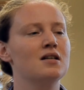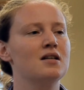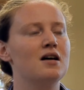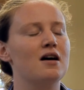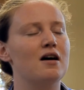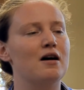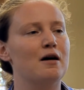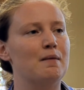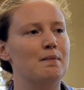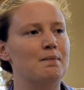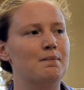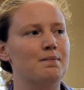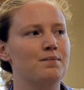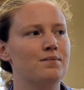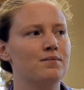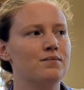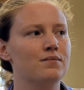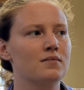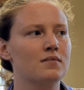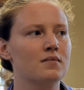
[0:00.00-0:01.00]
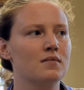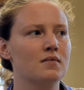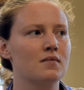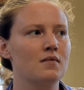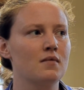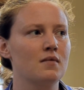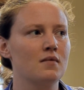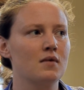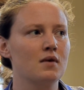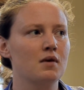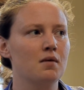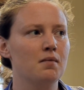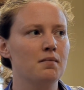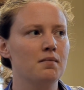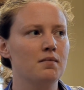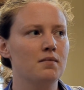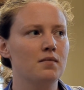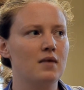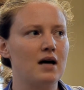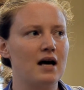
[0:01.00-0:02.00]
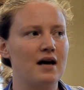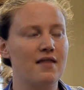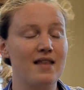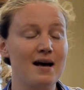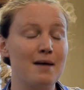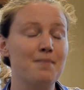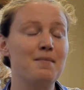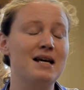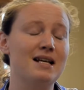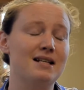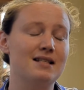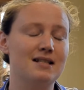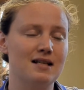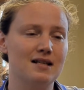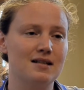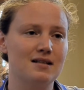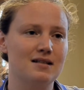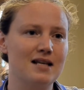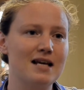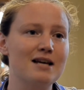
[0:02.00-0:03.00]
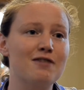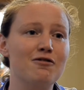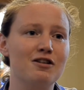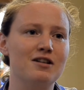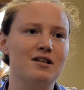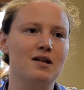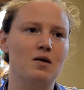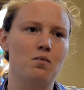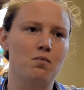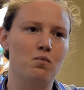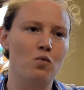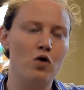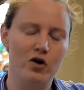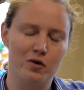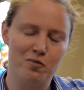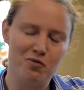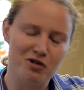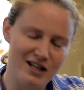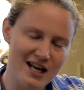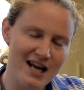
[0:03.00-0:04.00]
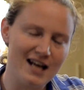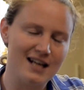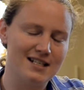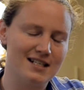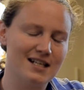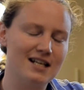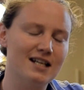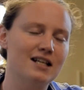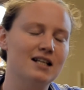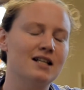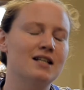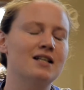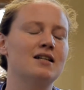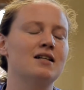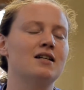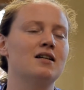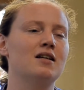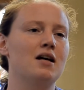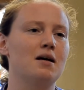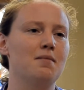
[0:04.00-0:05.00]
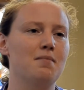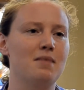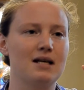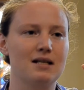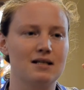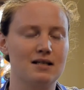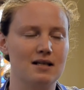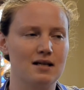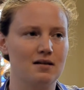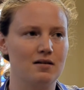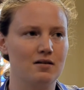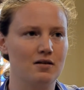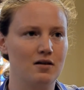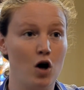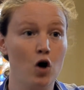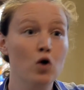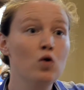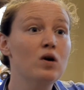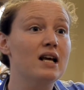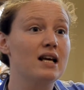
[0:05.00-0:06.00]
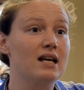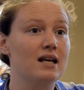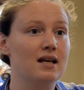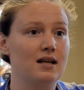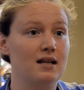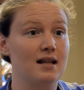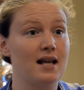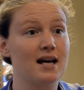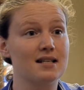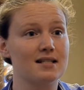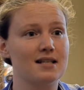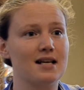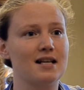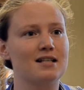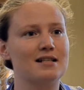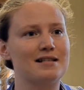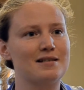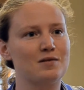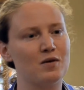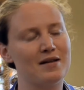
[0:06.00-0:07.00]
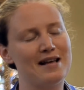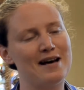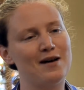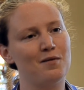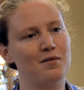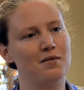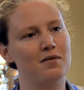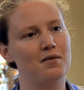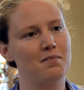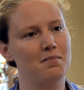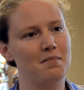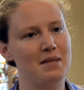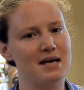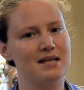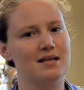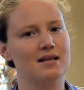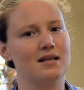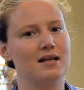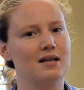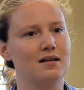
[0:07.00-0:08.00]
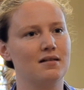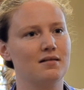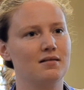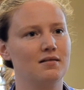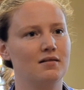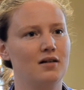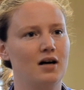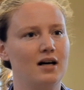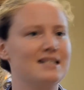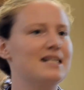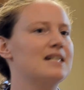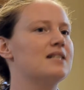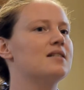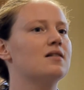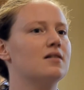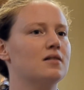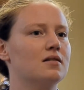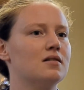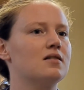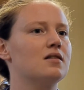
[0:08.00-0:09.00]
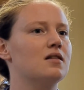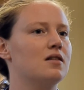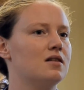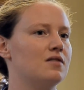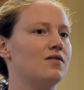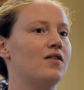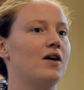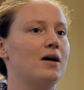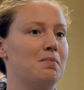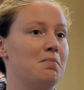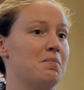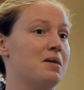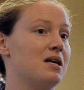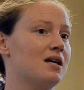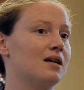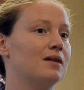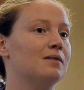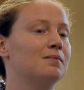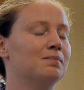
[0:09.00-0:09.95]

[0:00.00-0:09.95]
And that makes it sacred and worth protecting. It makes it holy in that sense without making it identical to the divine being.